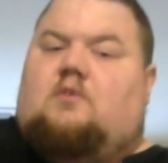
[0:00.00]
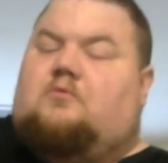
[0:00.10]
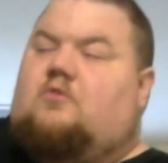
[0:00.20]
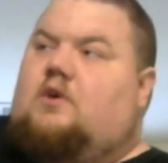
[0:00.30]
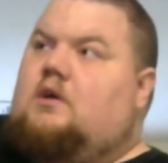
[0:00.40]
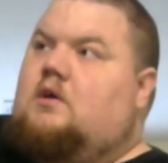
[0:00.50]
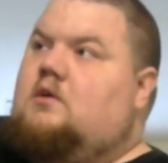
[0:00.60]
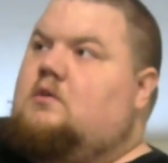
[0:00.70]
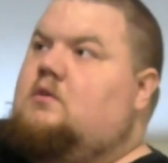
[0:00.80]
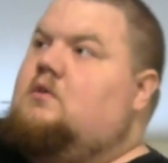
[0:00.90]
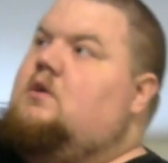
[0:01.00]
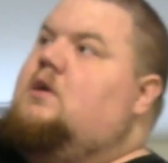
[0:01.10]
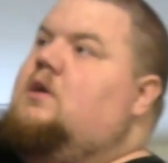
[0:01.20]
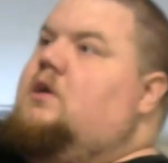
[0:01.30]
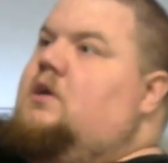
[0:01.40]
strike.
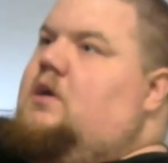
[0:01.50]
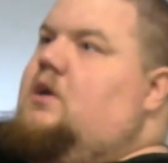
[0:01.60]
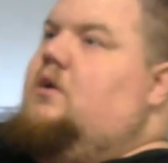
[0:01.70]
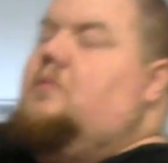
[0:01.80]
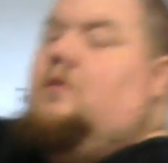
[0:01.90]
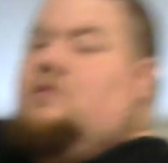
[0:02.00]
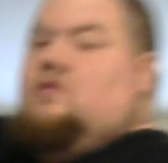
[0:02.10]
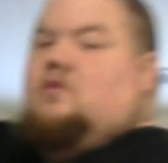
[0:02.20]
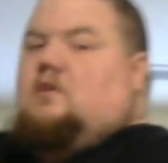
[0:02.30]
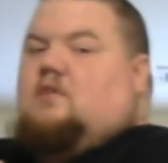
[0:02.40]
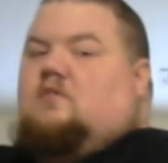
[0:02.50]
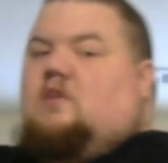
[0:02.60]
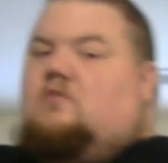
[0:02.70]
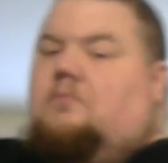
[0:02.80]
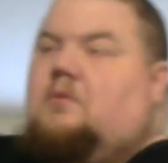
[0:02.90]
Here I'm going to the
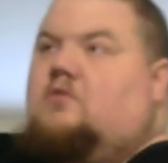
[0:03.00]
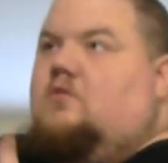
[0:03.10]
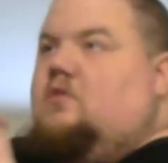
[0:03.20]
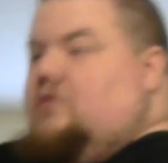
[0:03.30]
extensor muscles of the